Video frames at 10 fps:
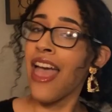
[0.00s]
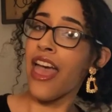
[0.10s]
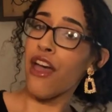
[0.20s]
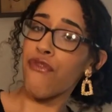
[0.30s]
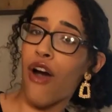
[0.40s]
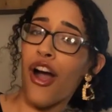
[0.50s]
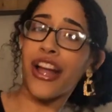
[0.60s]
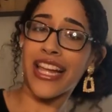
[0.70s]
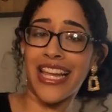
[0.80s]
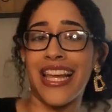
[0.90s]

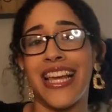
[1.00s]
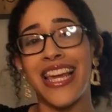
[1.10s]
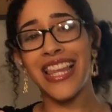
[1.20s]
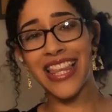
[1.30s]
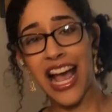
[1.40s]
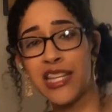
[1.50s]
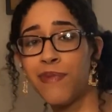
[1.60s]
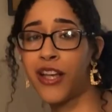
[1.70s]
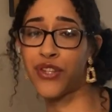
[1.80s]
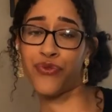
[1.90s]
Free, that
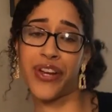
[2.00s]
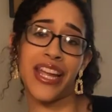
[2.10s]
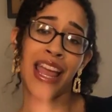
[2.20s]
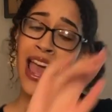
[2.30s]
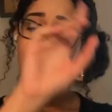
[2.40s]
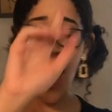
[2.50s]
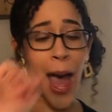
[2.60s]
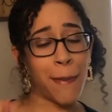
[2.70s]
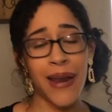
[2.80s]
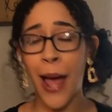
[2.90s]
spells free.
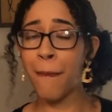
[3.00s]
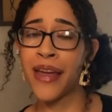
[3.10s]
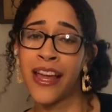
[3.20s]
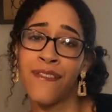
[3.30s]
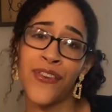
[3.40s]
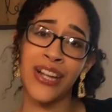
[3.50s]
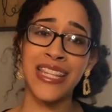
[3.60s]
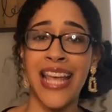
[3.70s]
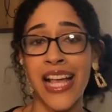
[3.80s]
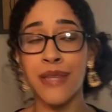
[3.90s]
I'm not paying for
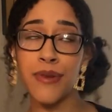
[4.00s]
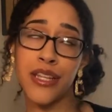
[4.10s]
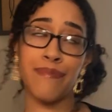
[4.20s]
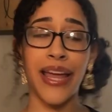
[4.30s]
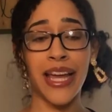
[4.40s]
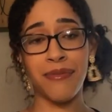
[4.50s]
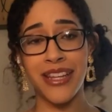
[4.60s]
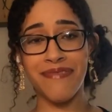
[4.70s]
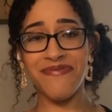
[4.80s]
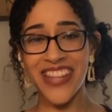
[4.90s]
textbooks, baby.